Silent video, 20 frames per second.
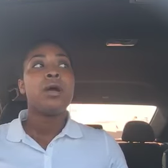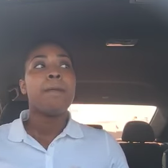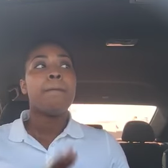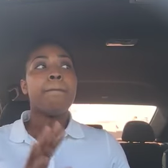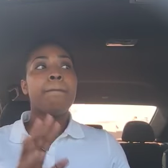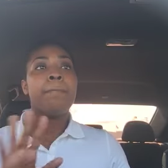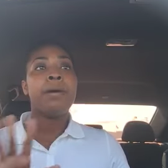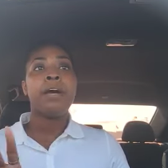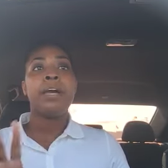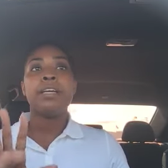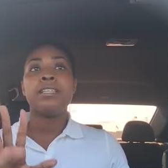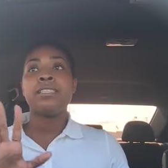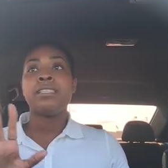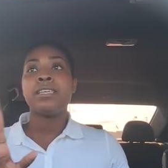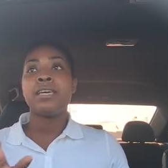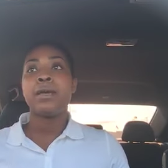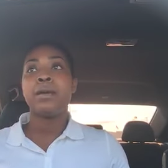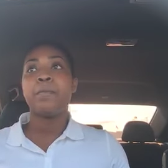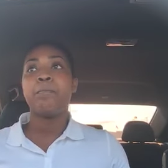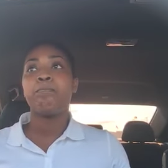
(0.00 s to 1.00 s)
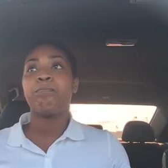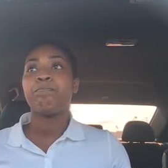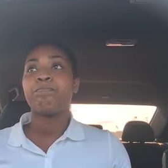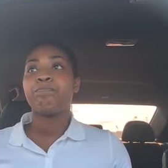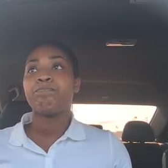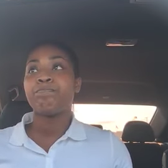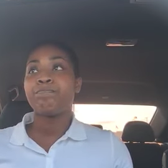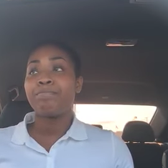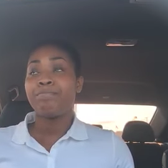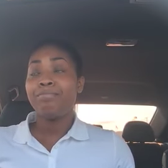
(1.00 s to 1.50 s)
But
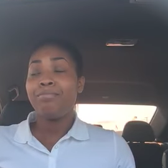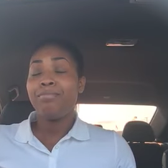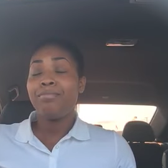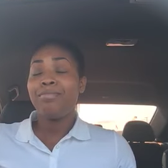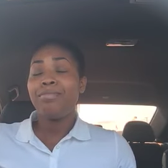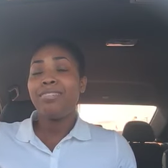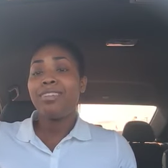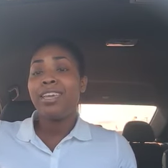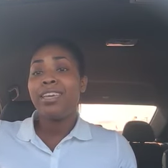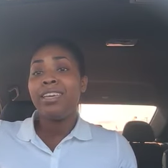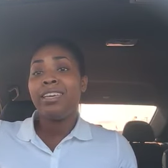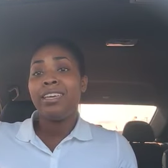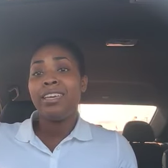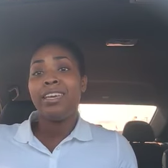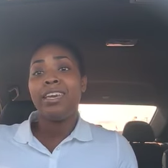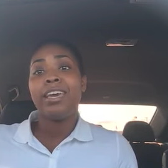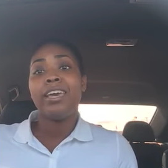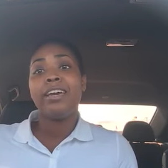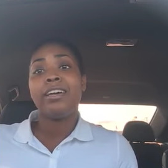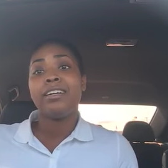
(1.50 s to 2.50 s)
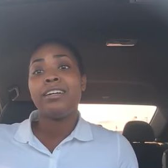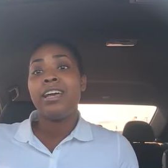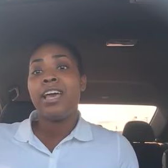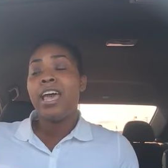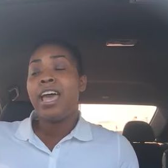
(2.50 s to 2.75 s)
yeah,